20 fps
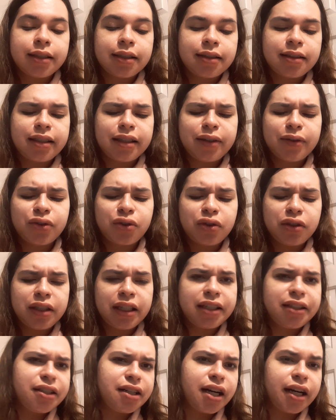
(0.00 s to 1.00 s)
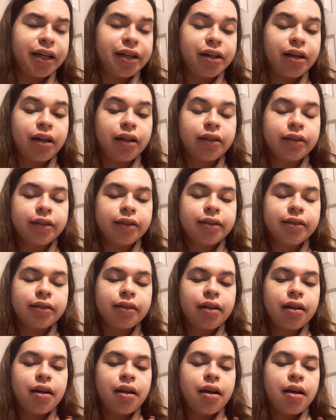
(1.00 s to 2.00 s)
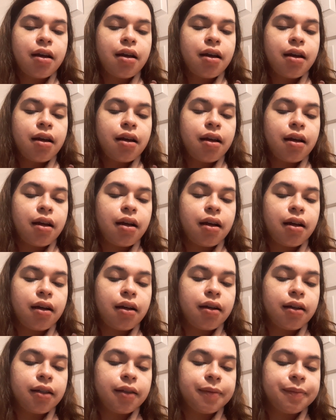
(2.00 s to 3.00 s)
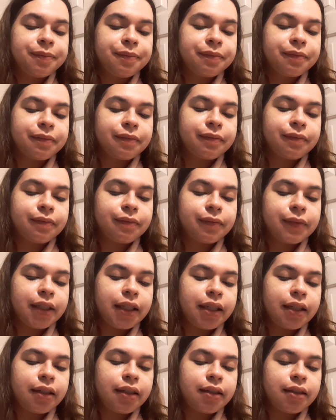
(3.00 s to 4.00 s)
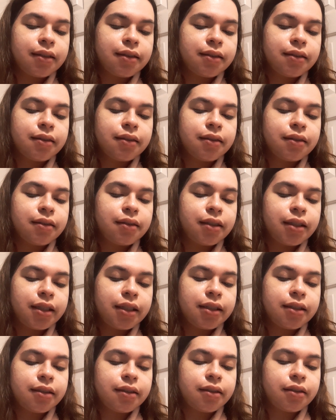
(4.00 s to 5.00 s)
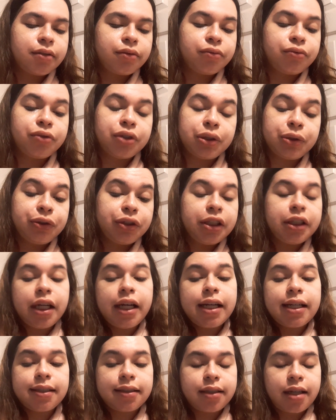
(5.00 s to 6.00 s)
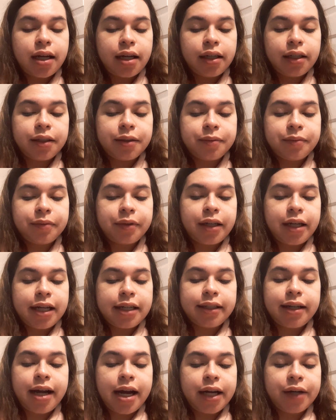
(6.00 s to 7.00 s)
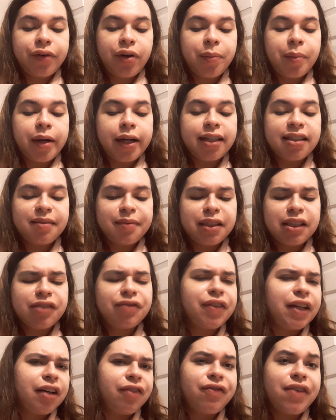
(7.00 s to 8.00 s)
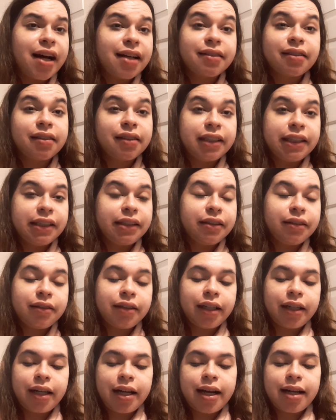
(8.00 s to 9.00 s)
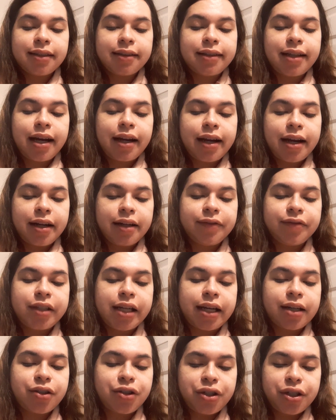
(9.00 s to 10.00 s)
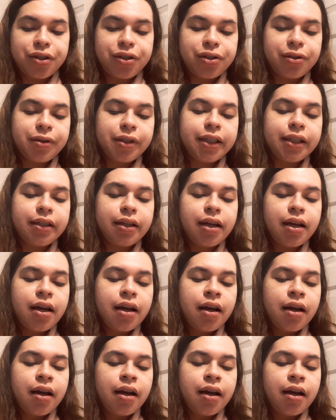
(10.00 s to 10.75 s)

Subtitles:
I think it was only like $9. Um, and it's really, really nice. It kind of reminds me of like Vaseline. Like it has that kind of texture to it.